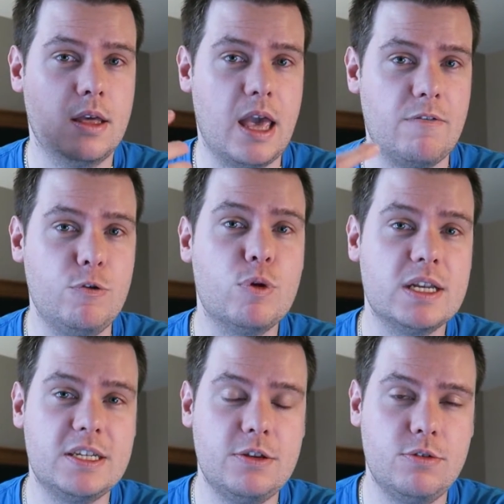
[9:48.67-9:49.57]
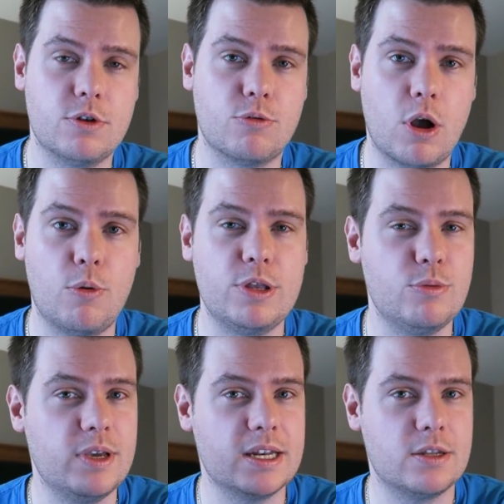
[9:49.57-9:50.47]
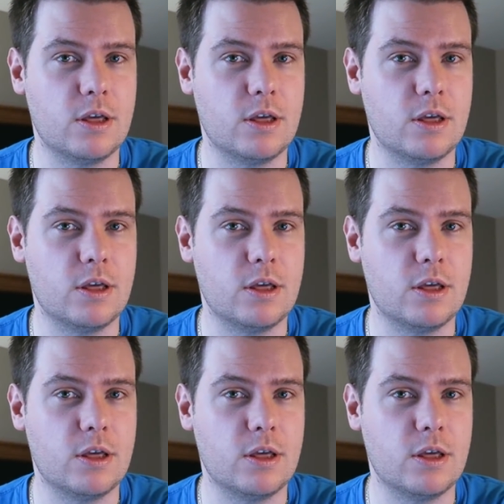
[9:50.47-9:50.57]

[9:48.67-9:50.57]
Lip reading: if you continue to grow and you get to